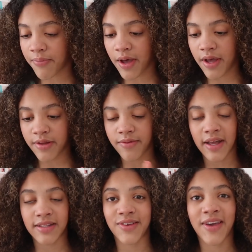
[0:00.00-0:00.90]
but
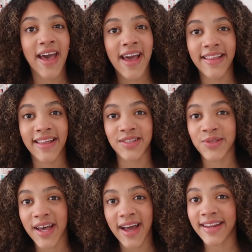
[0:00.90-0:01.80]
that's okay.
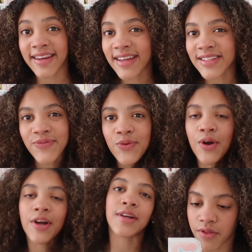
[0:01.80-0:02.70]
That's what editing is
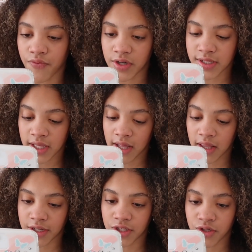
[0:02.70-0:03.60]
for. So the first thing I
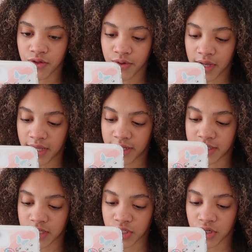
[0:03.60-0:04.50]
like to do
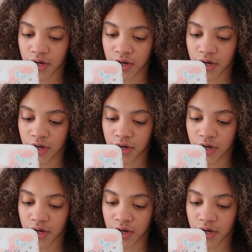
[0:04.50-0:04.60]
is